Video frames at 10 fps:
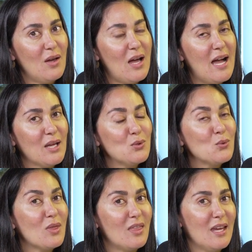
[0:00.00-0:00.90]
I
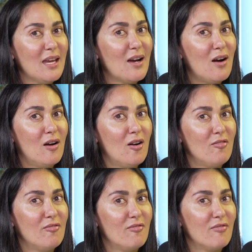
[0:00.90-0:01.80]
do think
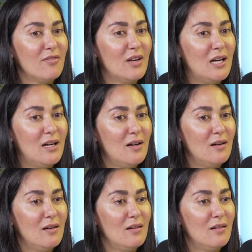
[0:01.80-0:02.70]
of
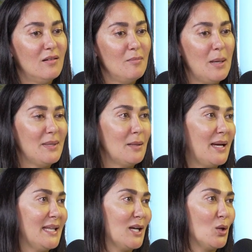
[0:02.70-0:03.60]
maybe
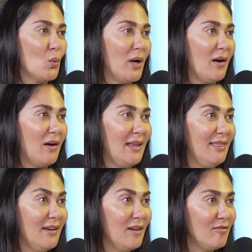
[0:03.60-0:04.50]
depending on where I
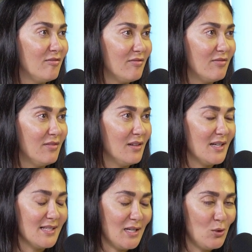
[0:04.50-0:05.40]
live,
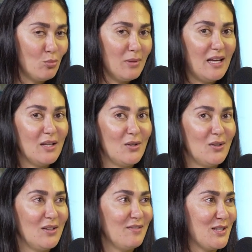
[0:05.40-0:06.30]
because I do plan
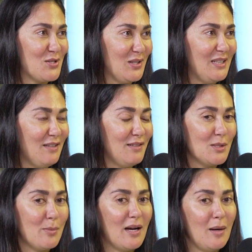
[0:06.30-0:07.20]
on eventually leaving
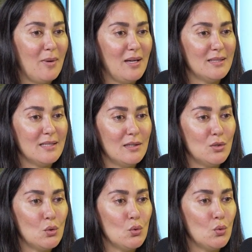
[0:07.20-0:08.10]
Dubai, but
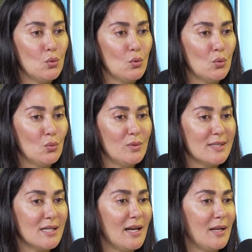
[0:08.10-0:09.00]
to
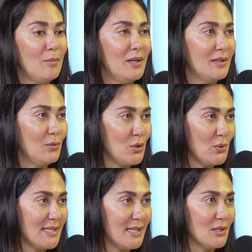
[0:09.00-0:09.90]
design and build a
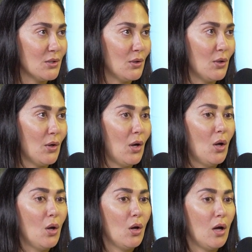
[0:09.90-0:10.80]
retreat center,
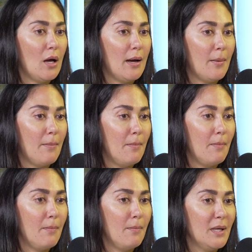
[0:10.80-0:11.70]

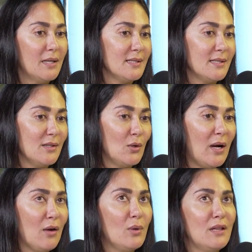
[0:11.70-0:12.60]
because
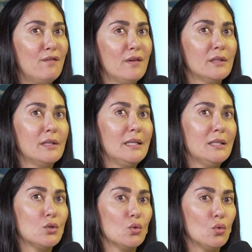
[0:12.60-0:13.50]
I really feel the
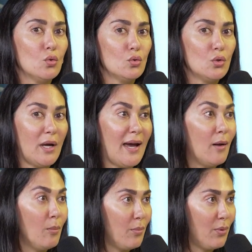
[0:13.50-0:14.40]
need to help